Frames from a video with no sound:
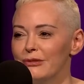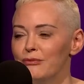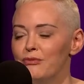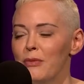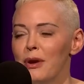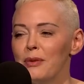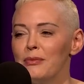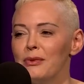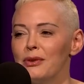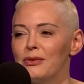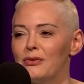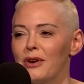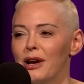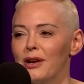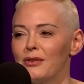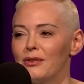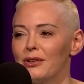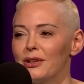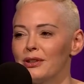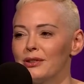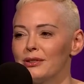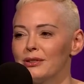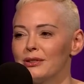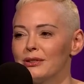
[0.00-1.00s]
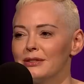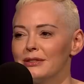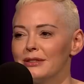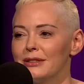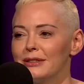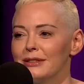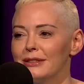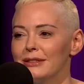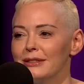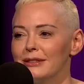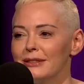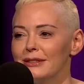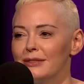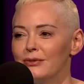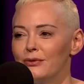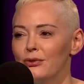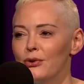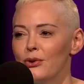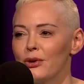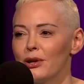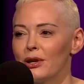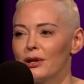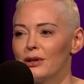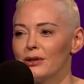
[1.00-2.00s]
Maybe in five years,
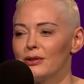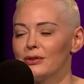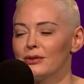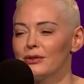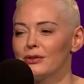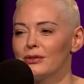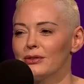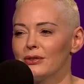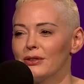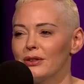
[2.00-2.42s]
four years.